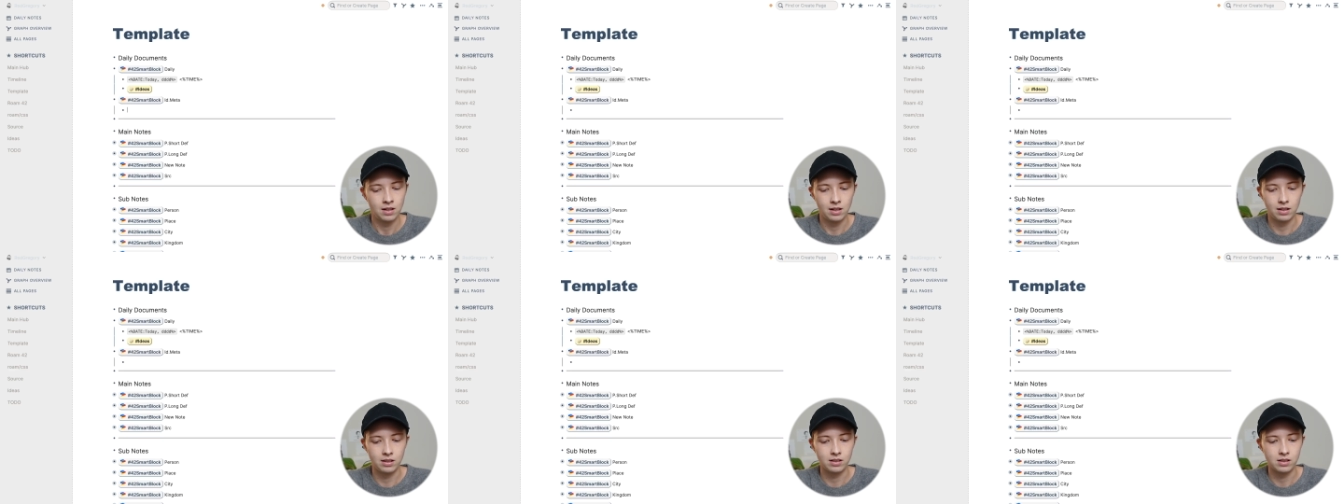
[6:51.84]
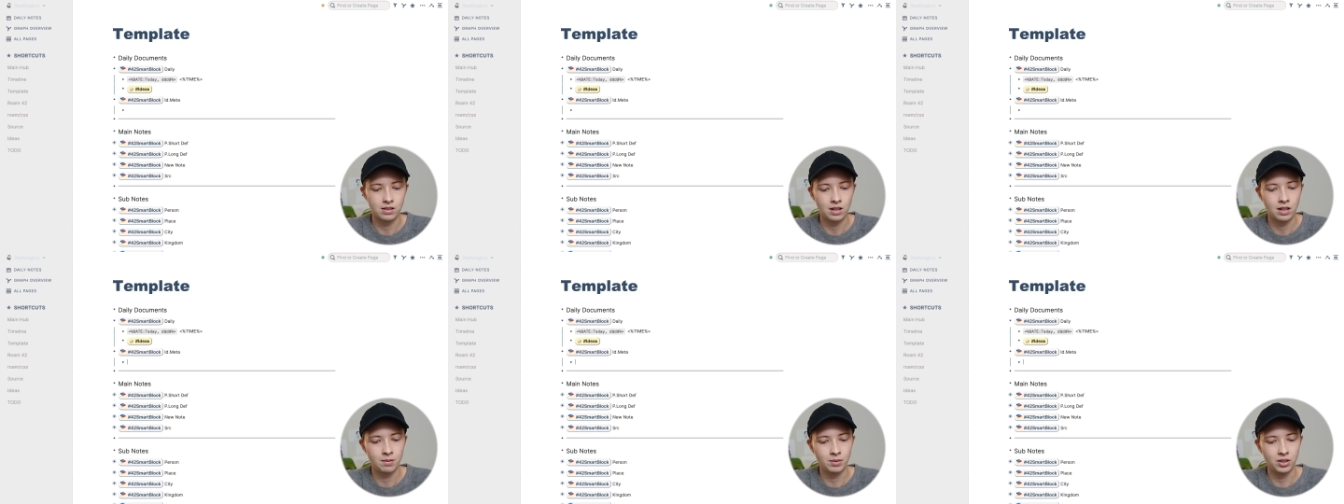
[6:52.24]
and
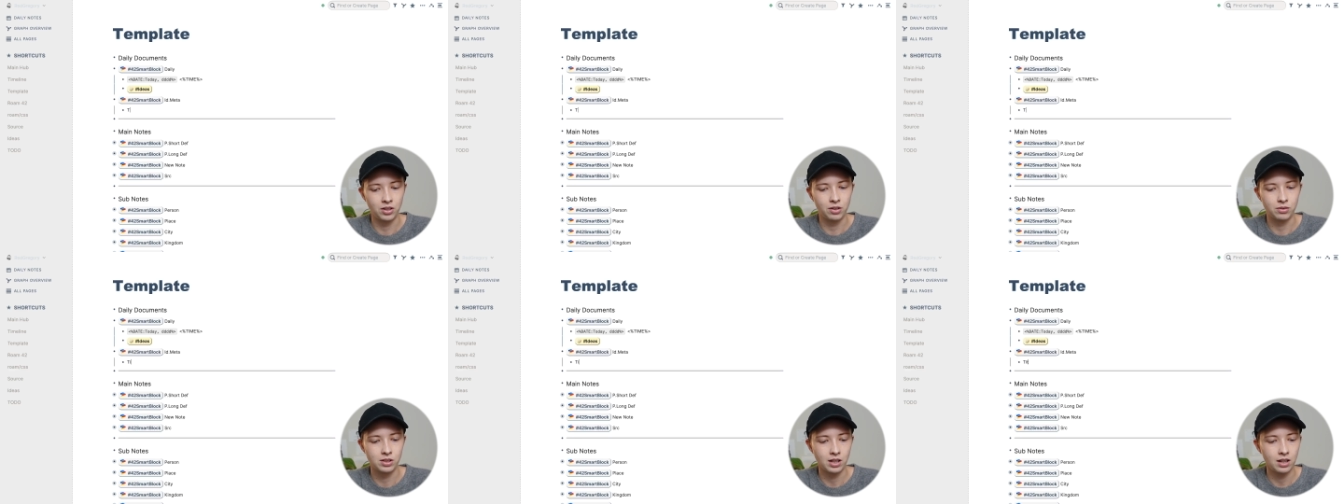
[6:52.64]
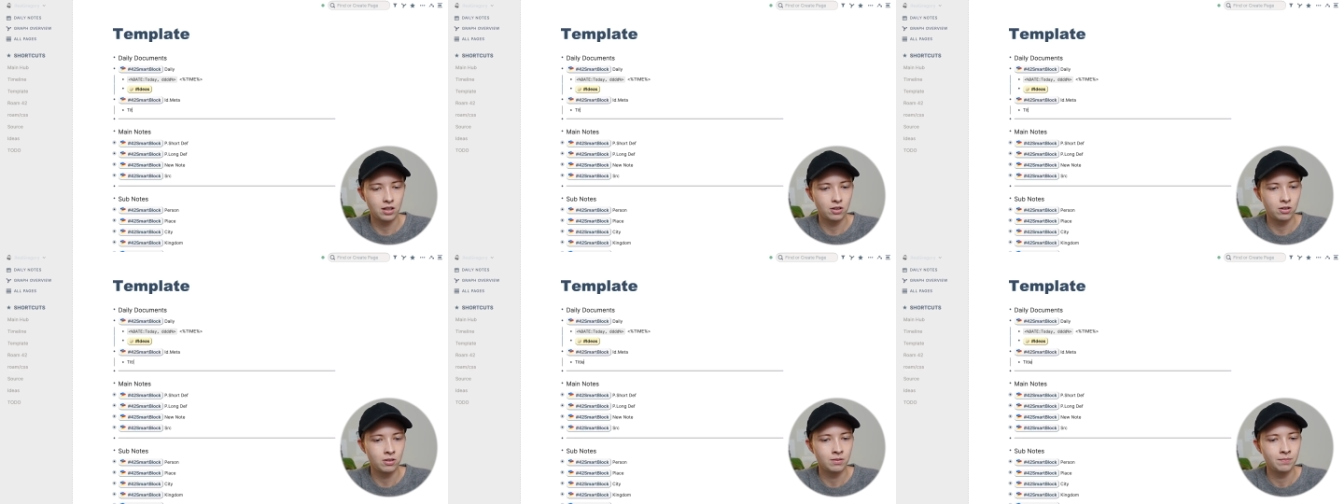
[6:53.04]
inside I'm going to go
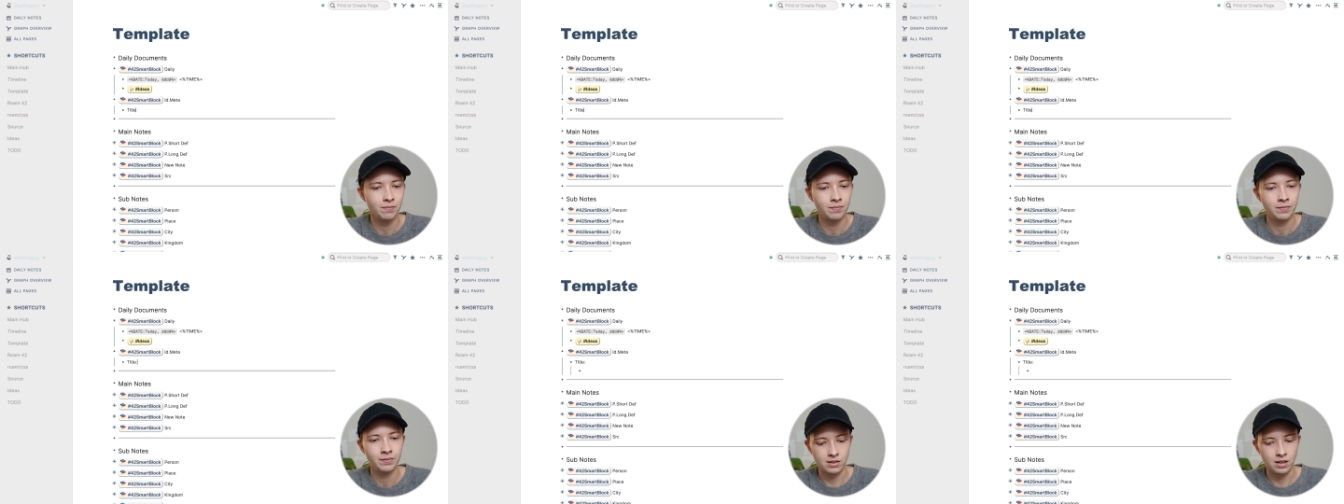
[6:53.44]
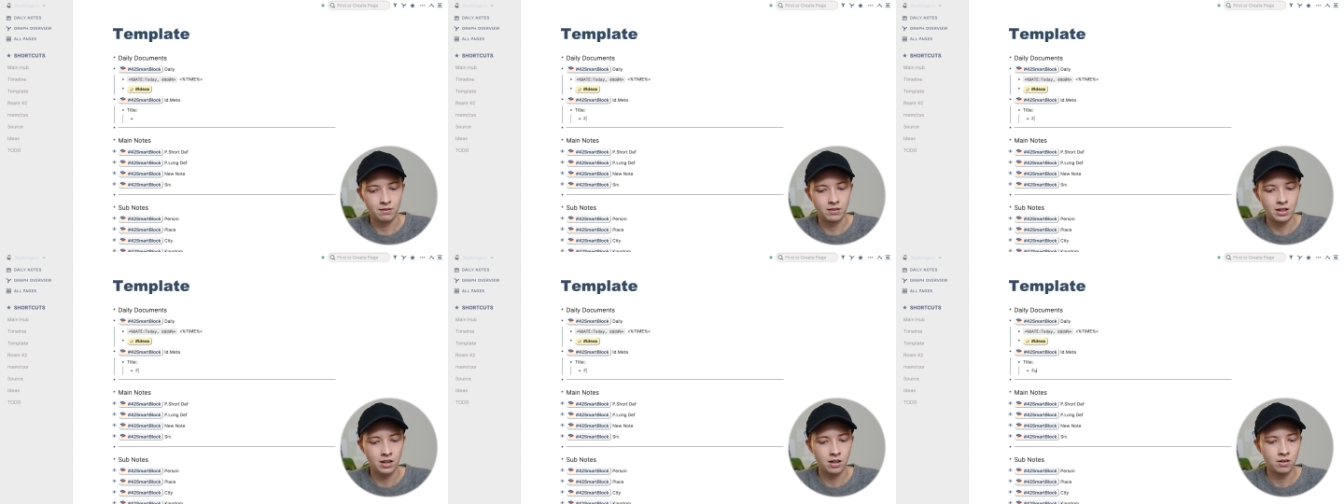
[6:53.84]
title, inside
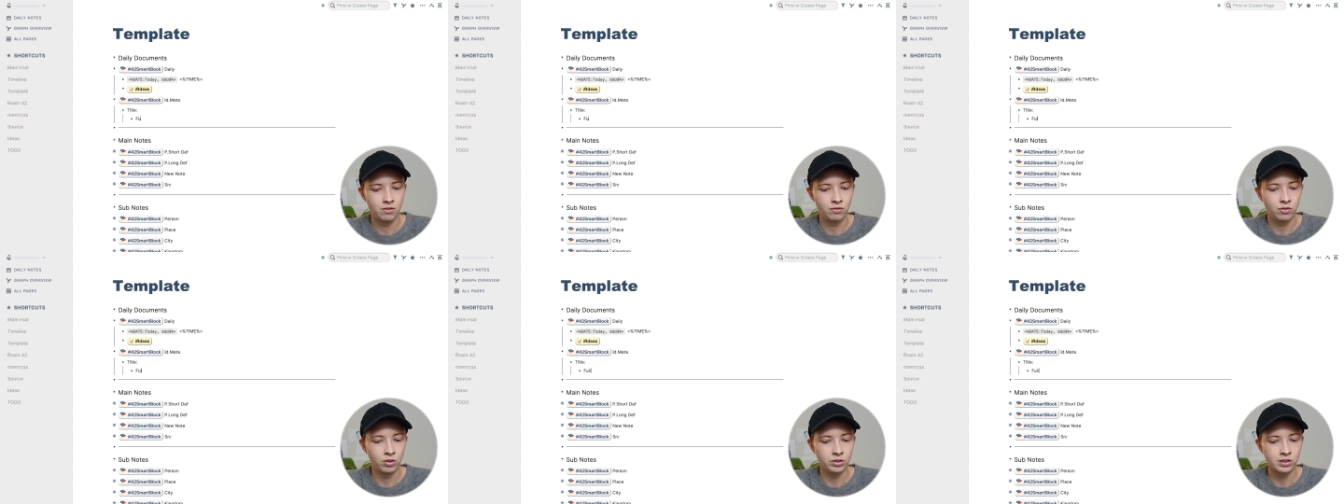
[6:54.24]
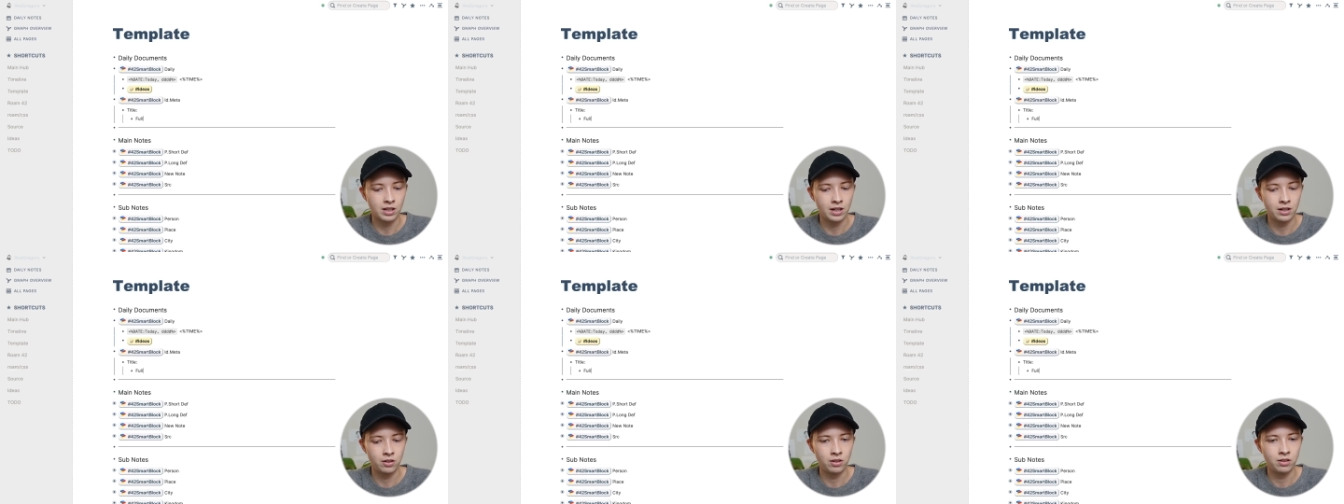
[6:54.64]
of there full
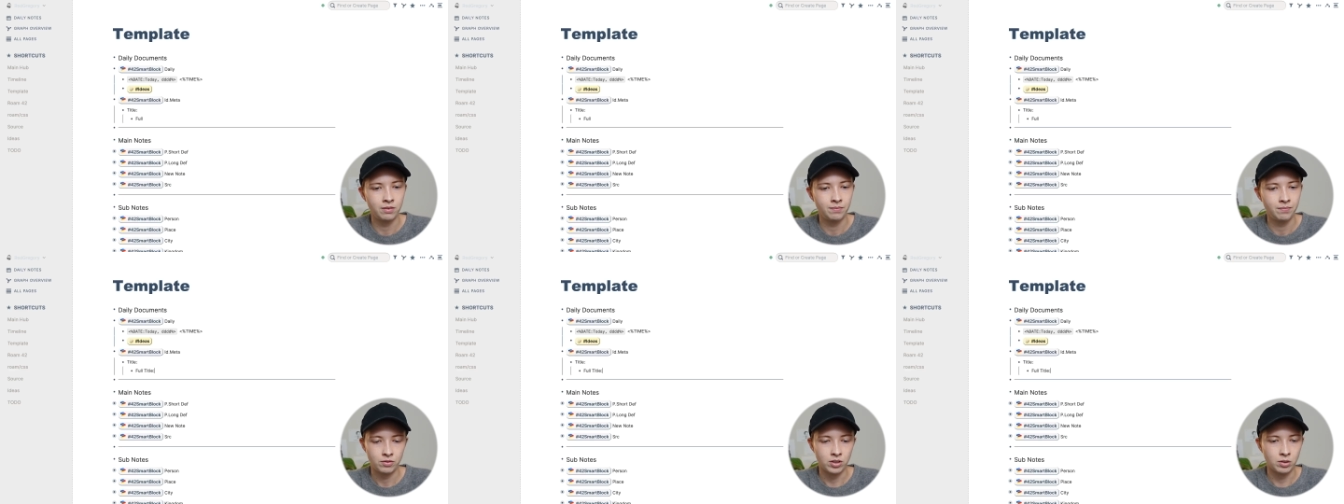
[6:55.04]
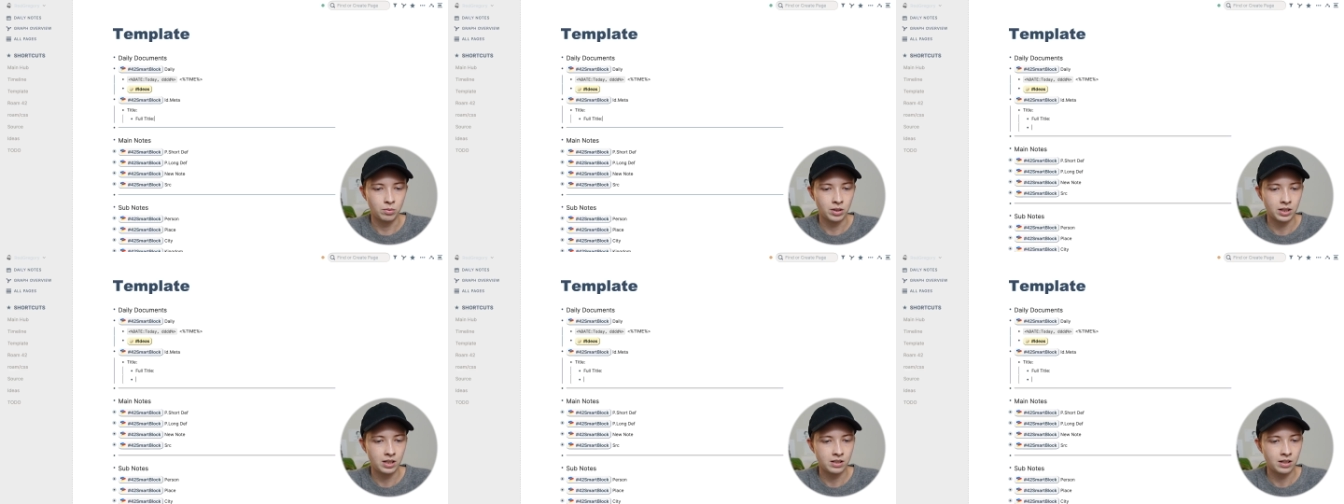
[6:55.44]
title for the
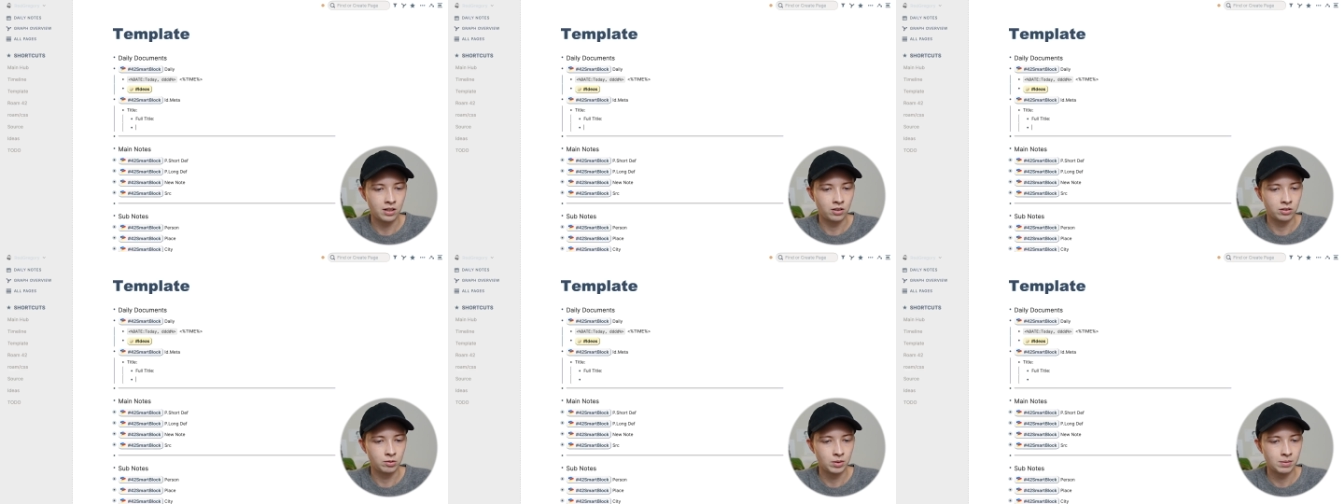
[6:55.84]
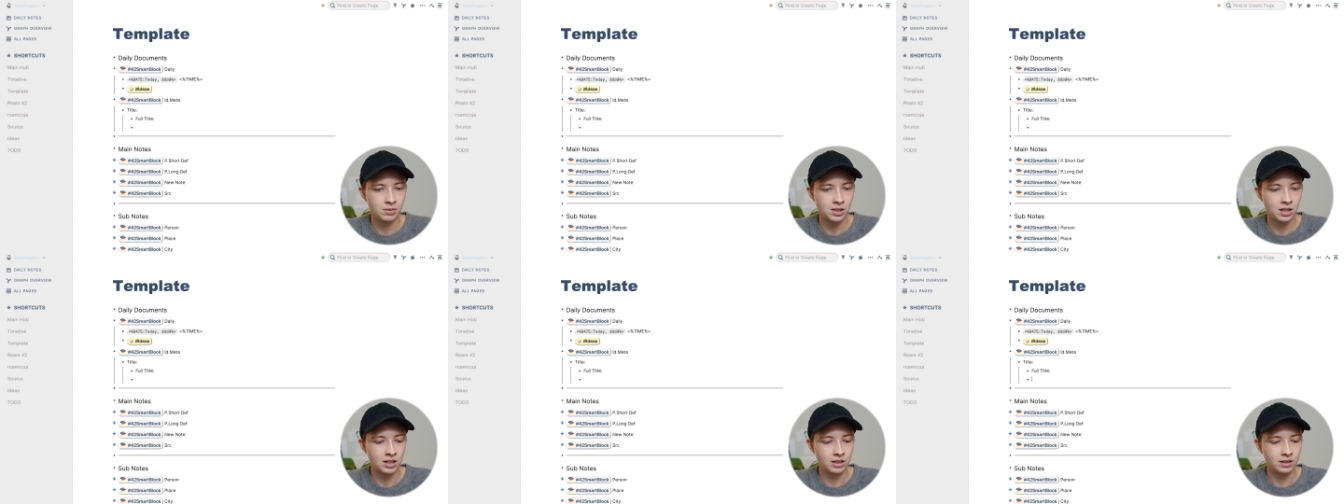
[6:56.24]
working title on the
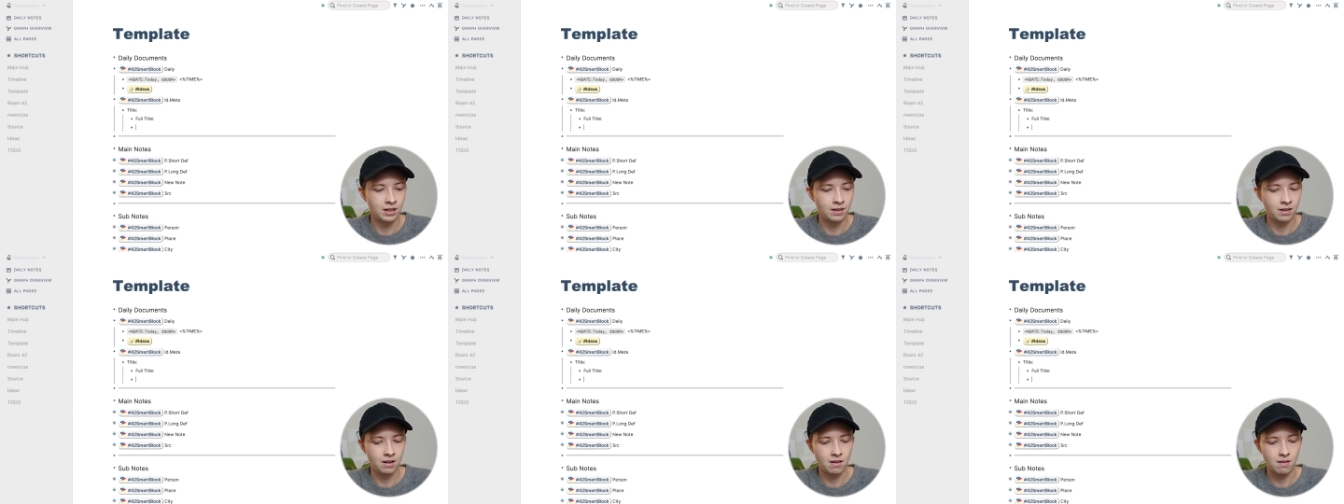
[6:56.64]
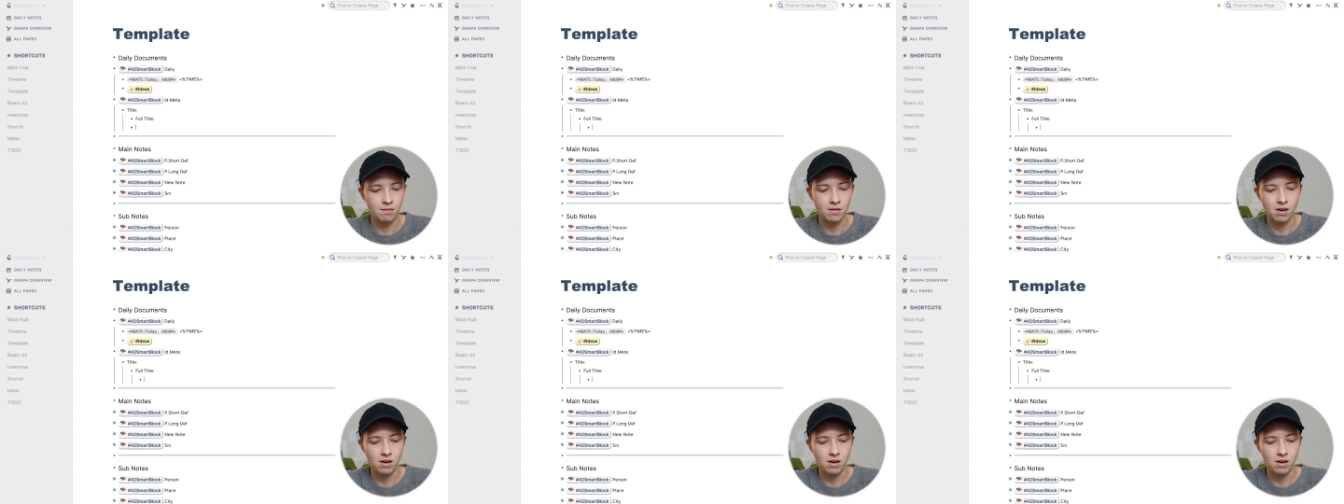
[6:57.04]
website, and then